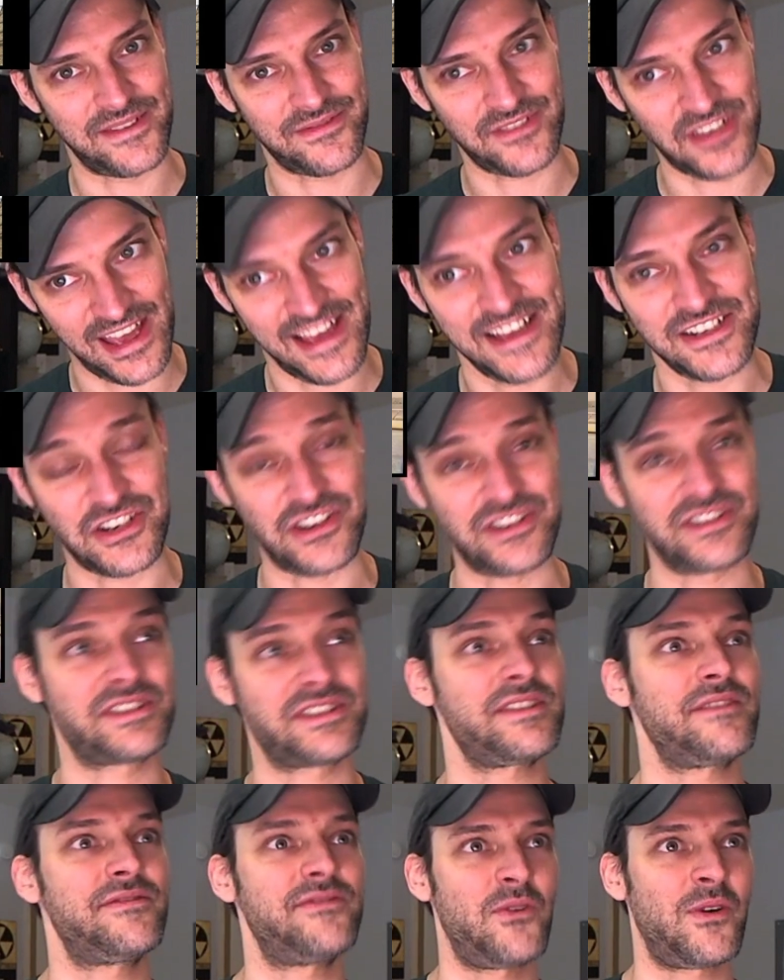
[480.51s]
of
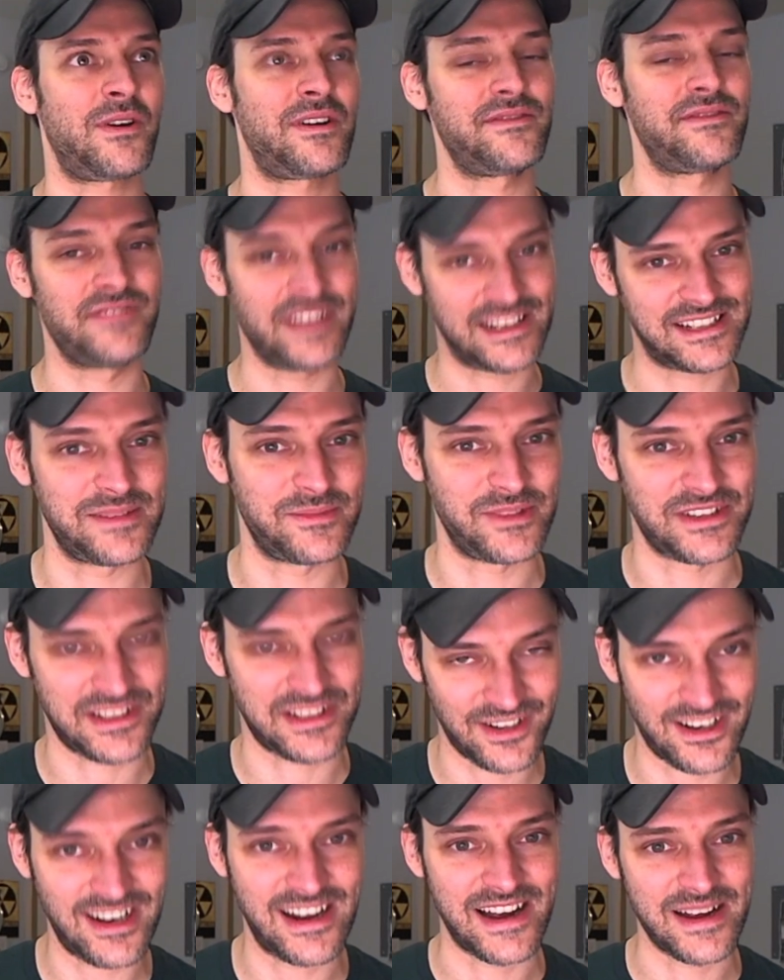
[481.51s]
cages for
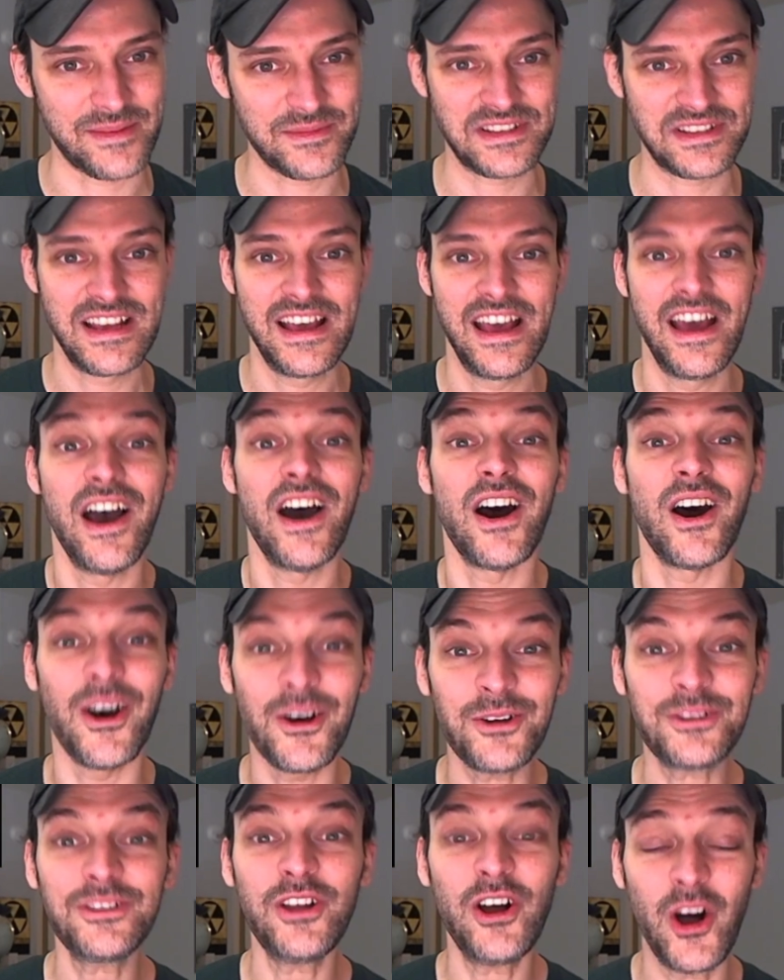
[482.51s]
victimless crimes.
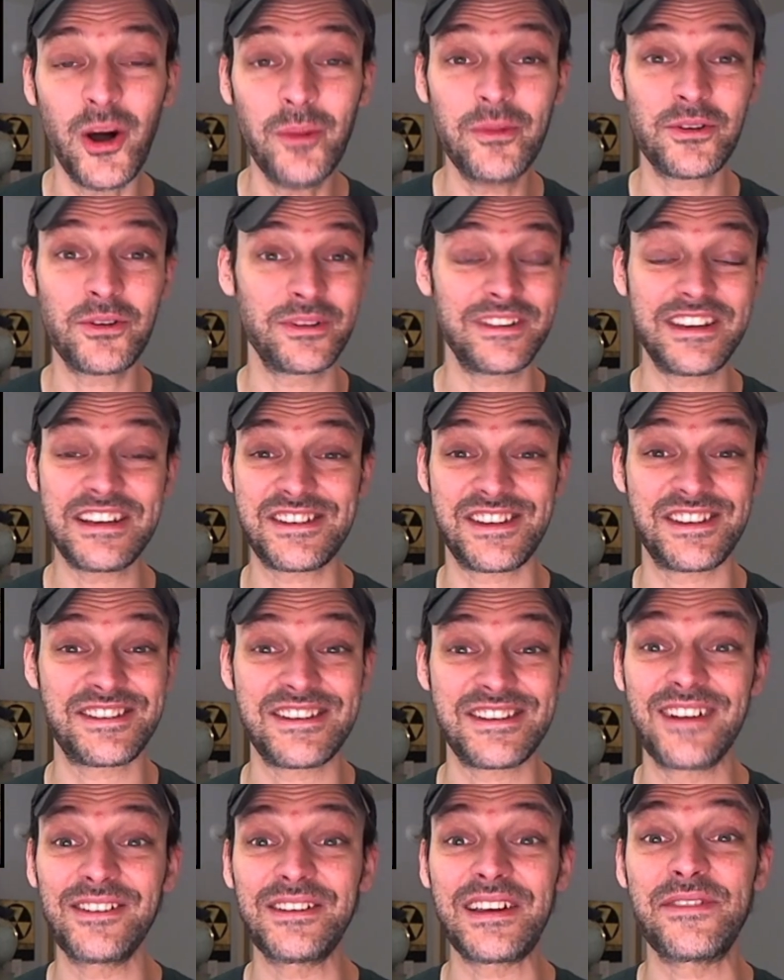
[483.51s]
Oklahoma
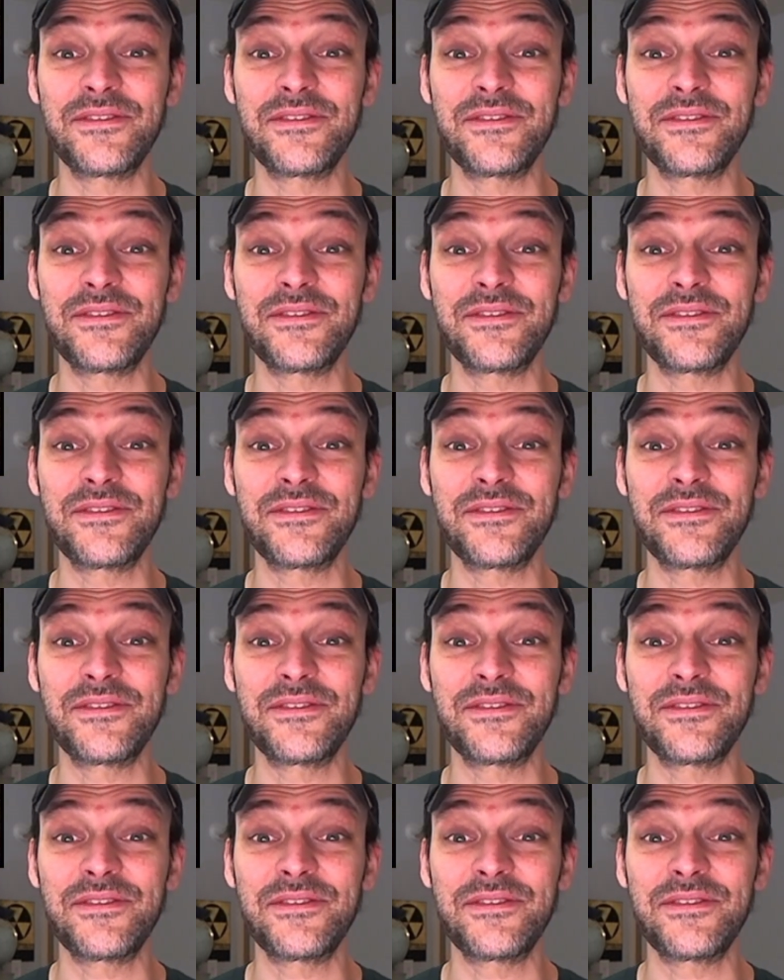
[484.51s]
releases nearly